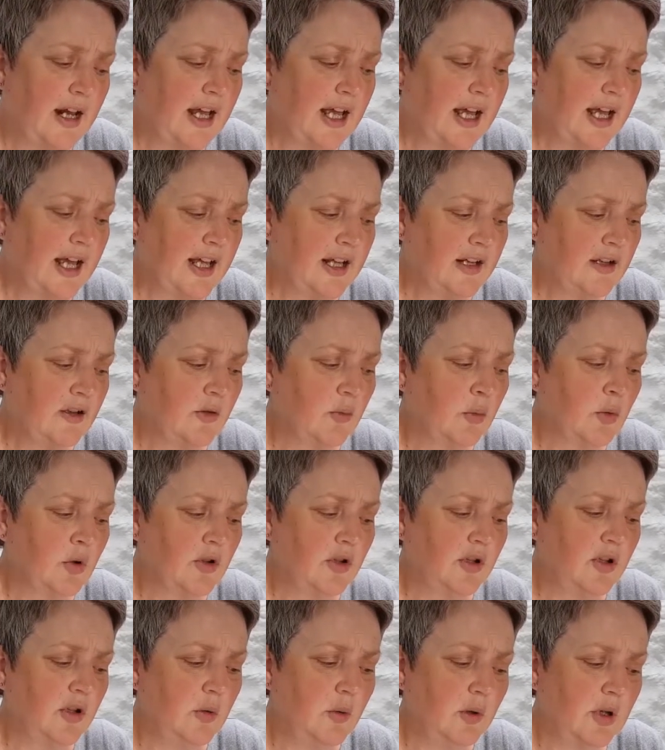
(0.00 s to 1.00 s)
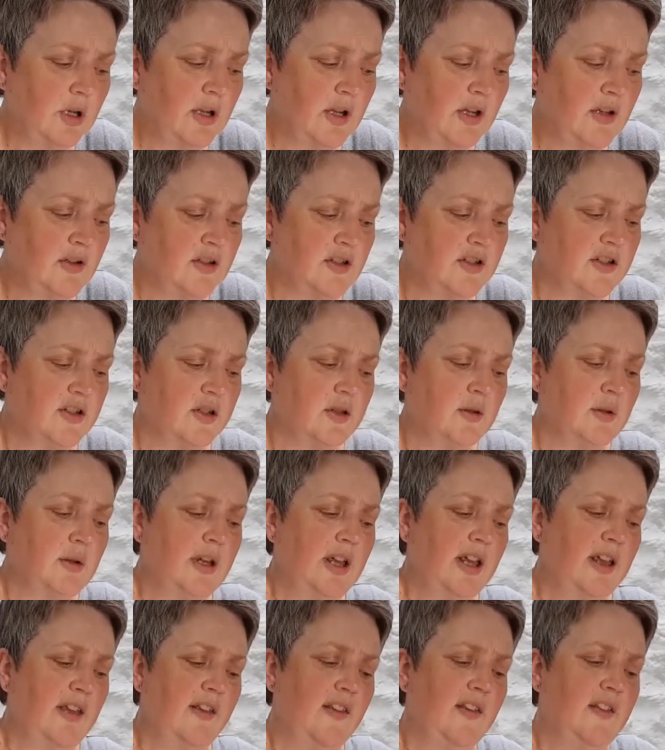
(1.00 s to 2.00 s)
And what you are going to do
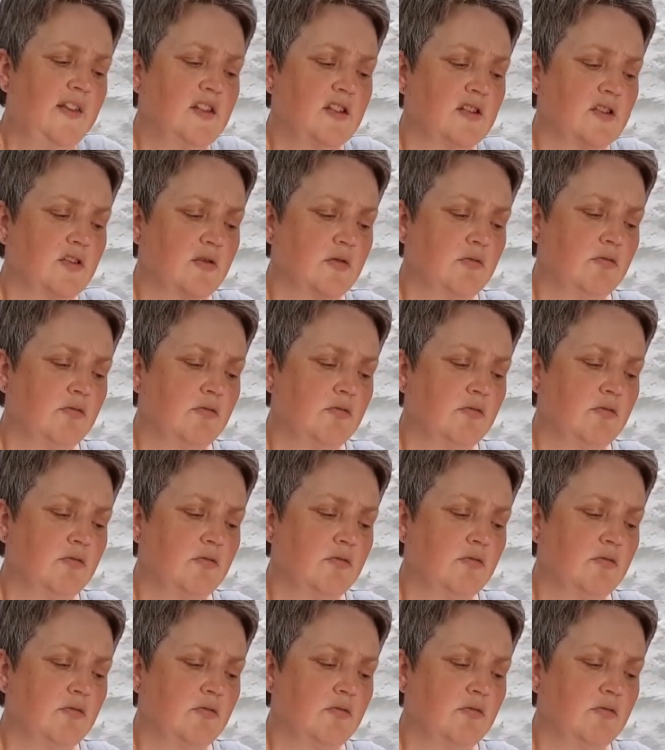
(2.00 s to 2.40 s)
is just